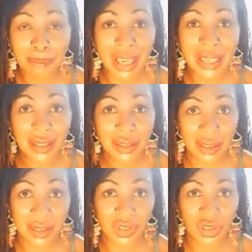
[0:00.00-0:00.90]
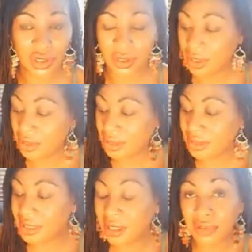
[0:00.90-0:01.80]
and make a decision
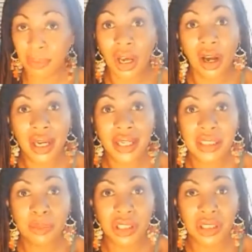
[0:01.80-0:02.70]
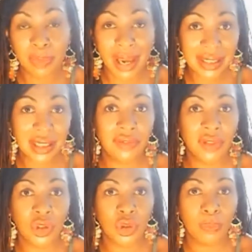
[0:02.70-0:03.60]
to see it from the highest
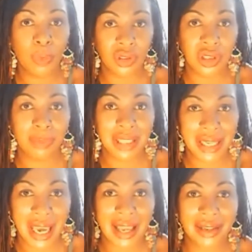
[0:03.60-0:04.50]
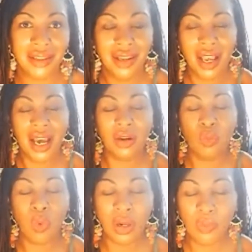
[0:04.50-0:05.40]
perspective that you possibly can.
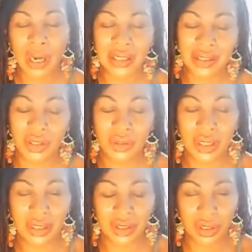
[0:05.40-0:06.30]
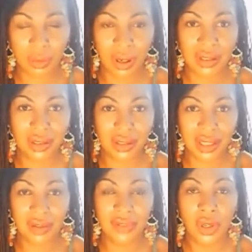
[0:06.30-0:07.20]
And one way to do this is to
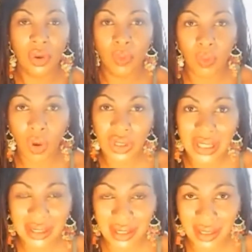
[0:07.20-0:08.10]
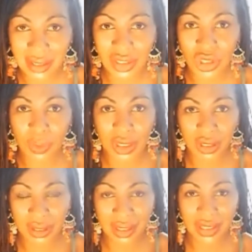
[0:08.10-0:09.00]
ask yourself, what is this
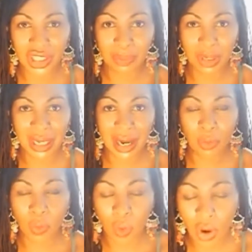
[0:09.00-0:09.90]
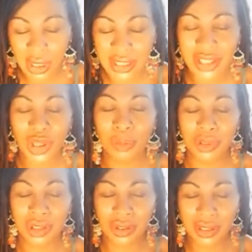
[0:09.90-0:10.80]
situation teaching me now? What is
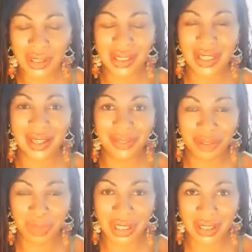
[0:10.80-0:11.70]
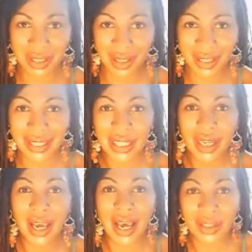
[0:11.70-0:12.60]
the opportunity here for me to
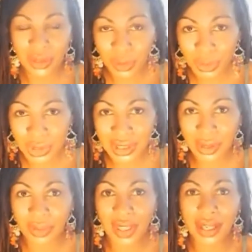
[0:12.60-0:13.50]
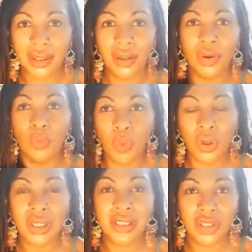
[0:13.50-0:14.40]
learn? And also then,
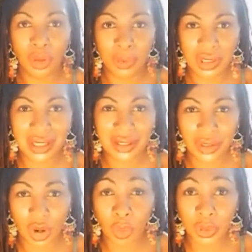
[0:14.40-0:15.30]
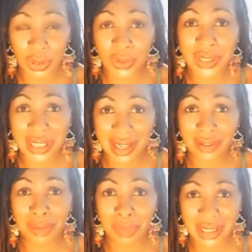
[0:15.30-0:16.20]
what is the
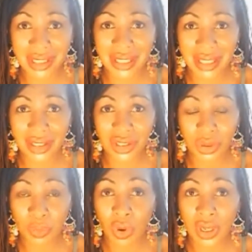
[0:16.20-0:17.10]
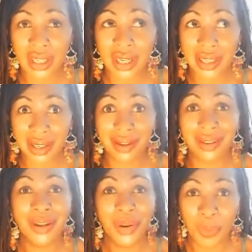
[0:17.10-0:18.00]
opportunity here for me to teach? What can I
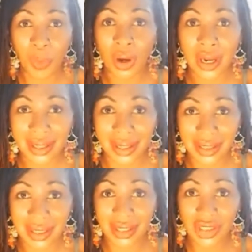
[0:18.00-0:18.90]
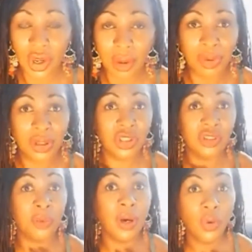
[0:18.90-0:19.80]
learn? What can I teach?
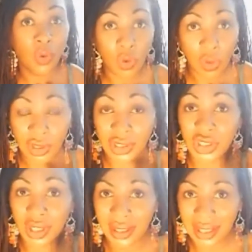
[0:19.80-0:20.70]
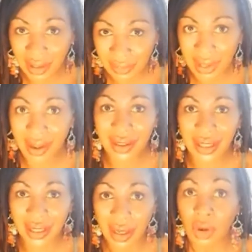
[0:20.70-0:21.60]
Because if we're all on a journey of
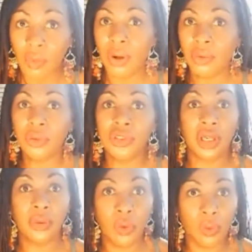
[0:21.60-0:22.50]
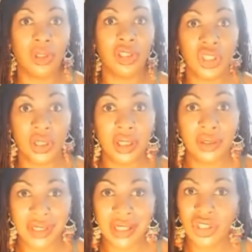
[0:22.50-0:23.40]
learning, we're also all on a
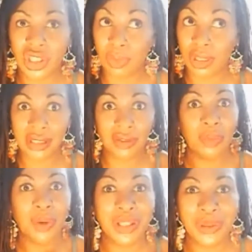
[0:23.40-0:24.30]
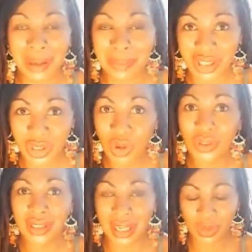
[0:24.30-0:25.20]
journey of teaching, because everyone you come
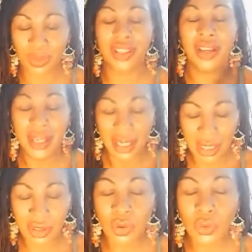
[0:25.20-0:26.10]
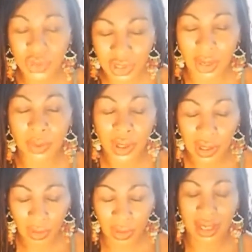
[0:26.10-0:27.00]
into contact with is
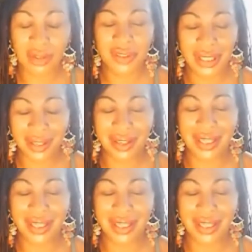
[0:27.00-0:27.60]
also looking for